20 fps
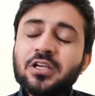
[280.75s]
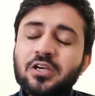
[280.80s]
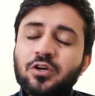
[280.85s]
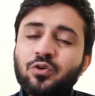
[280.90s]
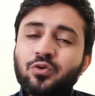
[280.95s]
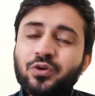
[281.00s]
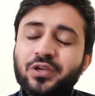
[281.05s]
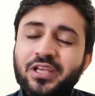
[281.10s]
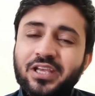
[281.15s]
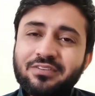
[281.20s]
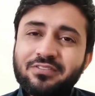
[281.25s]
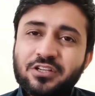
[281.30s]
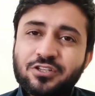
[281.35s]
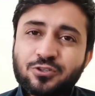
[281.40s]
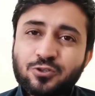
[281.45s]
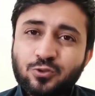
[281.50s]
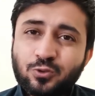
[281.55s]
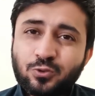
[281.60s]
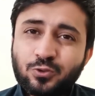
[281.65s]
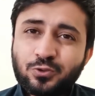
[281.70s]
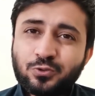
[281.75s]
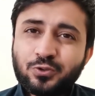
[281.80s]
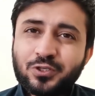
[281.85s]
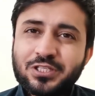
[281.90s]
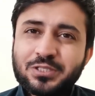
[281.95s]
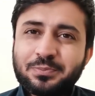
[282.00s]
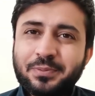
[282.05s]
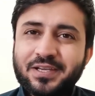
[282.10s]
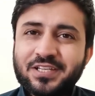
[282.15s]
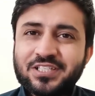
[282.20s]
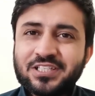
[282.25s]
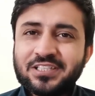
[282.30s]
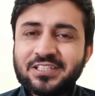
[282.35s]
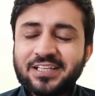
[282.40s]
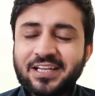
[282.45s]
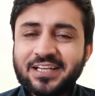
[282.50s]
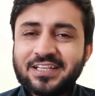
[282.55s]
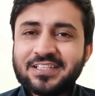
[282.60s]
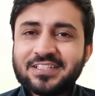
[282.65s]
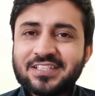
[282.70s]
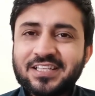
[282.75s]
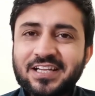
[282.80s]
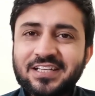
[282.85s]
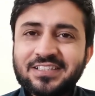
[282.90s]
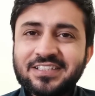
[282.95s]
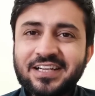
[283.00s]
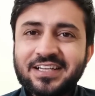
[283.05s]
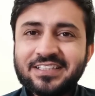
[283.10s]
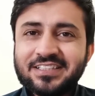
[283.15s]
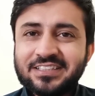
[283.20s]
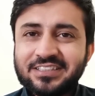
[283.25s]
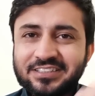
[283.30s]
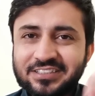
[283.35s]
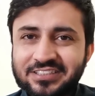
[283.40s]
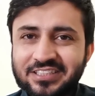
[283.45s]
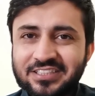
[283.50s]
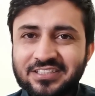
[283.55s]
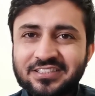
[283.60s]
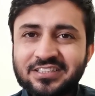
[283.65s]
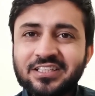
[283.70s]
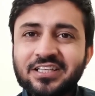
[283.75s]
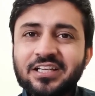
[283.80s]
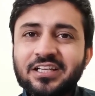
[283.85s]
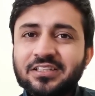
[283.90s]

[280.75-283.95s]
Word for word: who gave a stone to his patient and said that this is